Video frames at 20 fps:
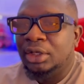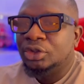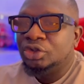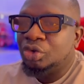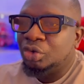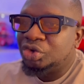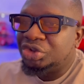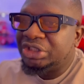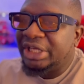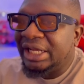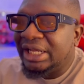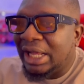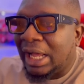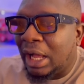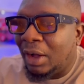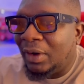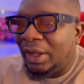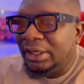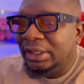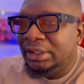So check
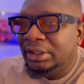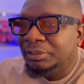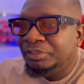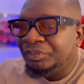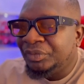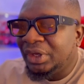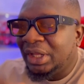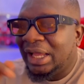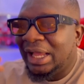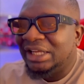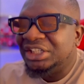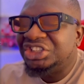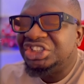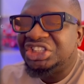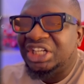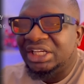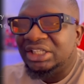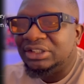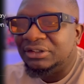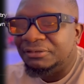hourly and
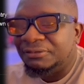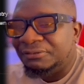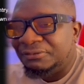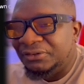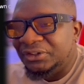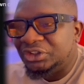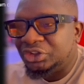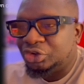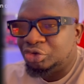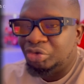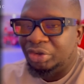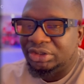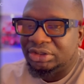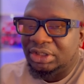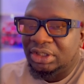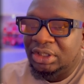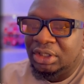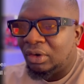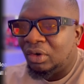check the fixed rate.